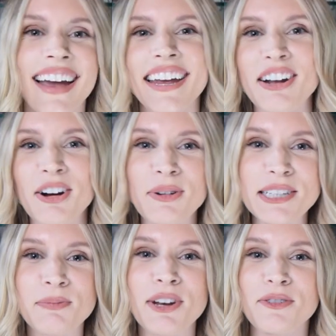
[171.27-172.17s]
I had always
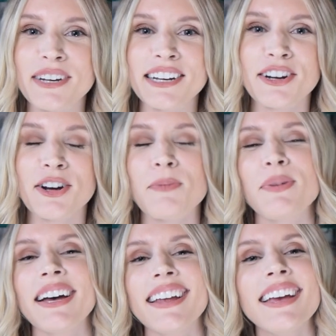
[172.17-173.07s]
been a reader,
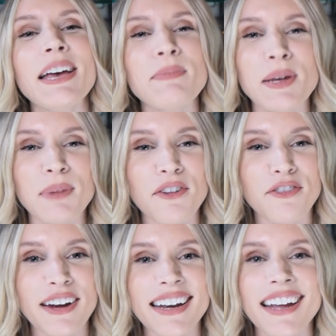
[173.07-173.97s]
but me and my
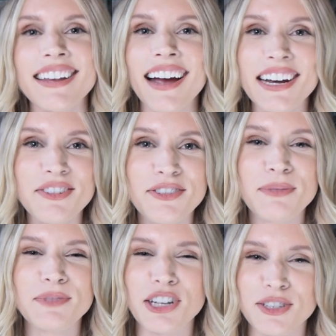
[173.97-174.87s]
friend had kind of
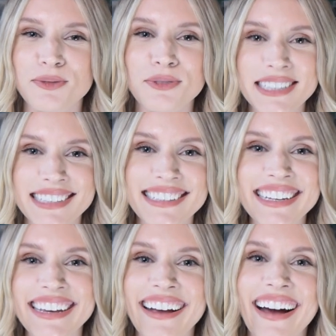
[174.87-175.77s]
just
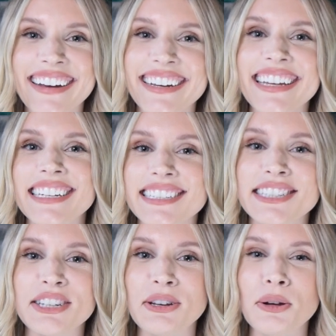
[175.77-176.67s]
recently gotten
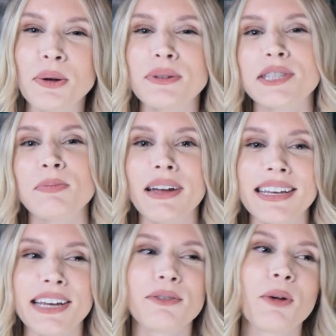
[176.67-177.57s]
into
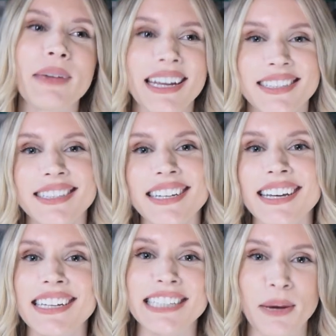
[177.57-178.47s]
smutty romantasy and
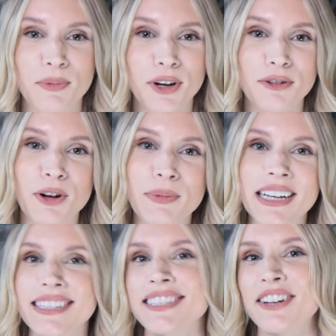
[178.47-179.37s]
contemporary
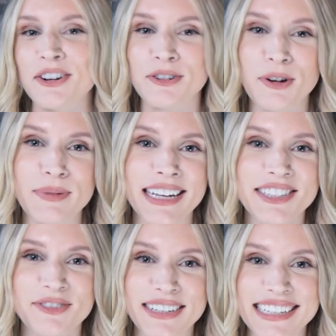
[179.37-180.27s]
romance, dark
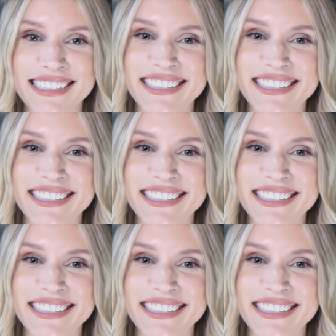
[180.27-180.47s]
romance reads.